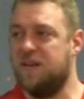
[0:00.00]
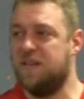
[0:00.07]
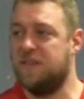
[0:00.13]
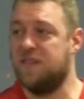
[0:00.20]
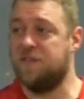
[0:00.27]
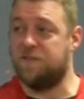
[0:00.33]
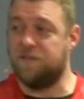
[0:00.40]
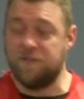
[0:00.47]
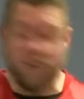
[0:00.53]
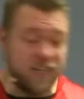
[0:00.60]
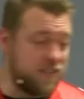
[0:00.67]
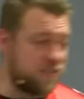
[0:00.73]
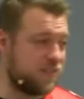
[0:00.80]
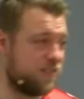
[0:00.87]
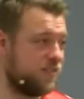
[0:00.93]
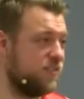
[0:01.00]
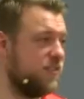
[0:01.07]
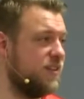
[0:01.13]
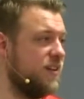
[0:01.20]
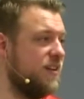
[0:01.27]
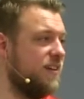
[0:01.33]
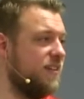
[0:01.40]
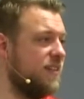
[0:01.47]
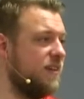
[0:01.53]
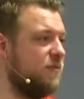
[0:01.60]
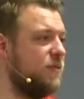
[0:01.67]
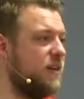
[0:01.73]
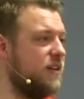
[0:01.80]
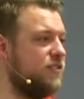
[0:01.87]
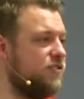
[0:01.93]
the feasts that
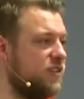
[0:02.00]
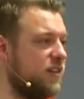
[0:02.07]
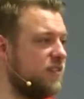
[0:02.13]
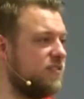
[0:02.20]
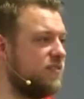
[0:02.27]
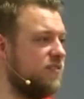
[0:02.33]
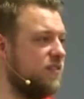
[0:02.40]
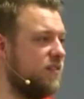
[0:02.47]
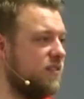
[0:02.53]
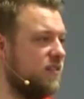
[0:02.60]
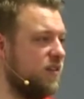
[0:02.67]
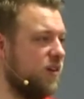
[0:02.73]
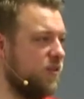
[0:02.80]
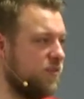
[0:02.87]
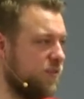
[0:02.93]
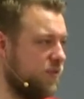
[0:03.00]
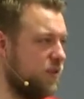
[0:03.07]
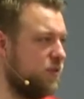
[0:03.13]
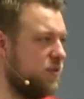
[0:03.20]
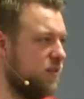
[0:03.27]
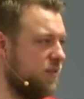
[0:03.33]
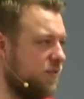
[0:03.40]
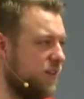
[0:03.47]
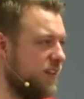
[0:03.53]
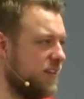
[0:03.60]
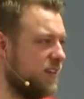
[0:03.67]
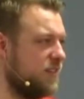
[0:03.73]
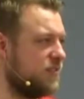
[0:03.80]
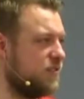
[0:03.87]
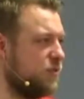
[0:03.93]
we just overviewed in
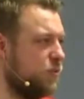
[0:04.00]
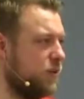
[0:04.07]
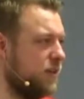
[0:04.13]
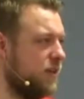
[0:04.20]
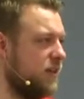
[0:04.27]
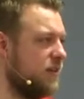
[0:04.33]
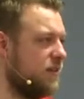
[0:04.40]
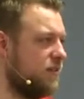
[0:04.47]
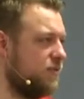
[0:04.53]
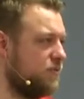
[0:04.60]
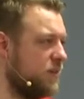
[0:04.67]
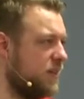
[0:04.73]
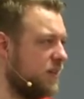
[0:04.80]
Leviticus 23.